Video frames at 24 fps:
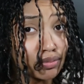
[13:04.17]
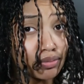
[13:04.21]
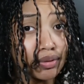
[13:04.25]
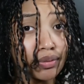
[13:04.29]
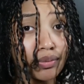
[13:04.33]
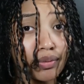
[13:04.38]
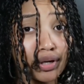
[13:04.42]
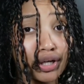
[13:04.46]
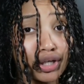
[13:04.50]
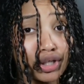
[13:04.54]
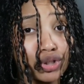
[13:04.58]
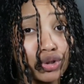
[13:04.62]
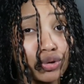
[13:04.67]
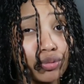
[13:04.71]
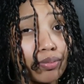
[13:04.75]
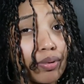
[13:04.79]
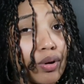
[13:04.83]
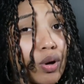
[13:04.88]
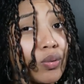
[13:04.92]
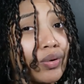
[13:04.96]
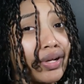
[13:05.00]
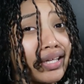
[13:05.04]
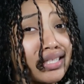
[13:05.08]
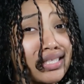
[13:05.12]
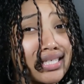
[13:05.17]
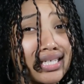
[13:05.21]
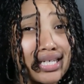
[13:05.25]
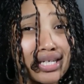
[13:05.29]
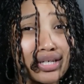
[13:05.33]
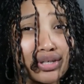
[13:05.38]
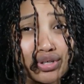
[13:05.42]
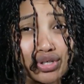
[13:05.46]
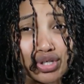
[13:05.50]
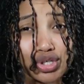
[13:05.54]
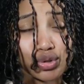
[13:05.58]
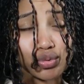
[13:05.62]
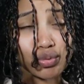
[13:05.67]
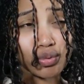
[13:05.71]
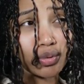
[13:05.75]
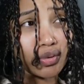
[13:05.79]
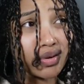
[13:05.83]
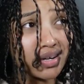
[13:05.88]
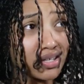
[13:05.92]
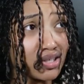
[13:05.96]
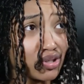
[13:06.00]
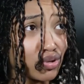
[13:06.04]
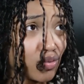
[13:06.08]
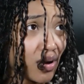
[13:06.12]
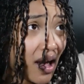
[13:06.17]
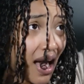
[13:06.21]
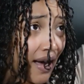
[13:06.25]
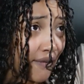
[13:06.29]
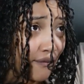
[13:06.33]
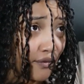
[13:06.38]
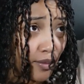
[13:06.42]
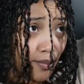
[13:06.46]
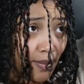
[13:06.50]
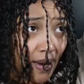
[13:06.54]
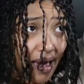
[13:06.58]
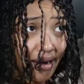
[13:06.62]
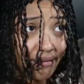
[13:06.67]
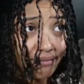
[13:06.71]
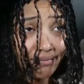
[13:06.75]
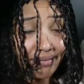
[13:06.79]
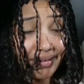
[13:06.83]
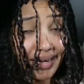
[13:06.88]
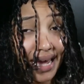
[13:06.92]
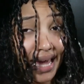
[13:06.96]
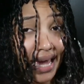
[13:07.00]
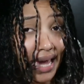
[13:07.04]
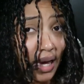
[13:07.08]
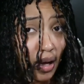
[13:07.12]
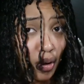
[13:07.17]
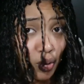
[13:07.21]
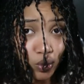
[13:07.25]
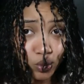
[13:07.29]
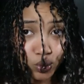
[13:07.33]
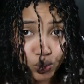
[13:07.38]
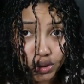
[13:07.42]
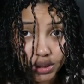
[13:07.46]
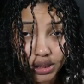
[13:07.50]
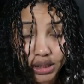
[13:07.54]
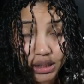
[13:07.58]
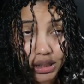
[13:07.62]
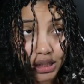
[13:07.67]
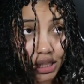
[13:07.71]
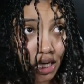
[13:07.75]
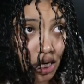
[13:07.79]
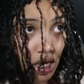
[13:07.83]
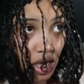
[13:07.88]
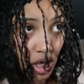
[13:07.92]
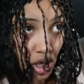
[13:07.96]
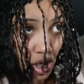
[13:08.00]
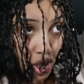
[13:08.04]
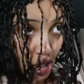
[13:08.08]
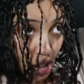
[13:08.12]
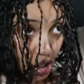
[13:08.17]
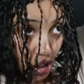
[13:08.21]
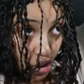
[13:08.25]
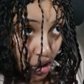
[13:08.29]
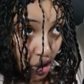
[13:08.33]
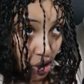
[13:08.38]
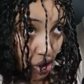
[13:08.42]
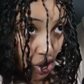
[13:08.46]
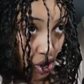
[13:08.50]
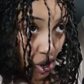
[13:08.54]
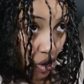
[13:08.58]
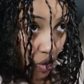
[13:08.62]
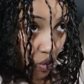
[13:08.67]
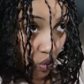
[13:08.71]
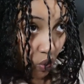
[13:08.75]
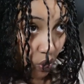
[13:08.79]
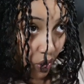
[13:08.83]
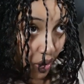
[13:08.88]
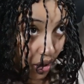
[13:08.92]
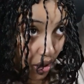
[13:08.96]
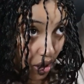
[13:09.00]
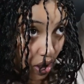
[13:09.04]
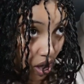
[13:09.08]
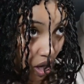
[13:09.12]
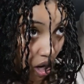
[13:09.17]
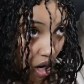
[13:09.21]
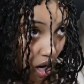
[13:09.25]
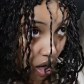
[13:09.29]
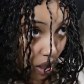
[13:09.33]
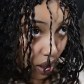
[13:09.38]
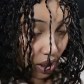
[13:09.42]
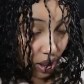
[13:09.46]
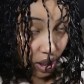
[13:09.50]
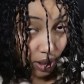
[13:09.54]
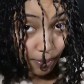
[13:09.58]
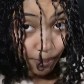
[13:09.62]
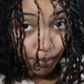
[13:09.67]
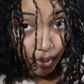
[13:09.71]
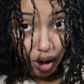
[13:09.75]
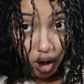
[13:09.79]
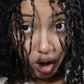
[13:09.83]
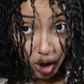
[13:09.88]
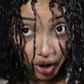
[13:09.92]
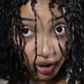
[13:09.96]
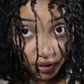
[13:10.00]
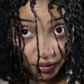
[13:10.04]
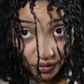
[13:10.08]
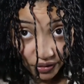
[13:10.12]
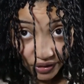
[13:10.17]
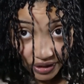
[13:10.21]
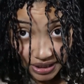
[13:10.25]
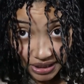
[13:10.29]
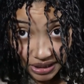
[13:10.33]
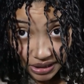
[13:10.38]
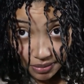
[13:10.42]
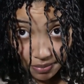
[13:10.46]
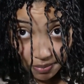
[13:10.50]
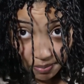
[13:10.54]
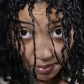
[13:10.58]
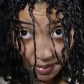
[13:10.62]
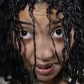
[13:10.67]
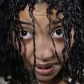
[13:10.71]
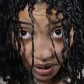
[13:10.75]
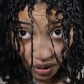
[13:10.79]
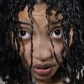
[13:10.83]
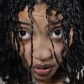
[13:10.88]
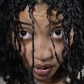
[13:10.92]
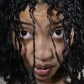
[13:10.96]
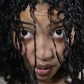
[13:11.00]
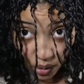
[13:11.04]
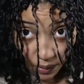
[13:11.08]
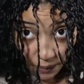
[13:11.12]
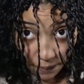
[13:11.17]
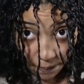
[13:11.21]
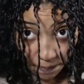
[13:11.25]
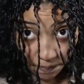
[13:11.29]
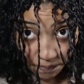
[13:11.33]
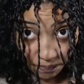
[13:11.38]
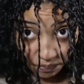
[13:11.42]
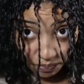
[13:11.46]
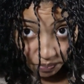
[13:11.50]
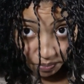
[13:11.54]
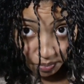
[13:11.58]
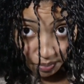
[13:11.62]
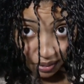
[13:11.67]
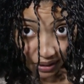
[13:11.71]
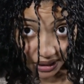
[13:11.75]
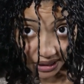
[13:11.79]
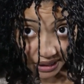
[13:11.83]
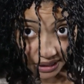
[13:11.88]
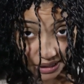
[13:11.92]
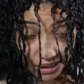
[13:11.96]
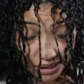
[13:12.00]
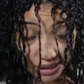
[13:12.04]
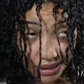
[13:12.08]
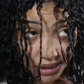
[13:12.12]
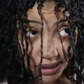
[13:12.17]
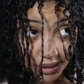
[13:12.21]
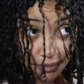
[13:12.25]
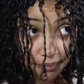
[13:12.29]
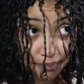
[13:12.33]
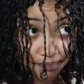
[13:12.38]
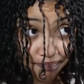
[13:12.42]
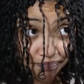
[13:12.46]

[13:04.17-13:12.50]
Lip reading: we want to do ponytails, we want to do half up, half downs. So we're not gonna part this middle piece.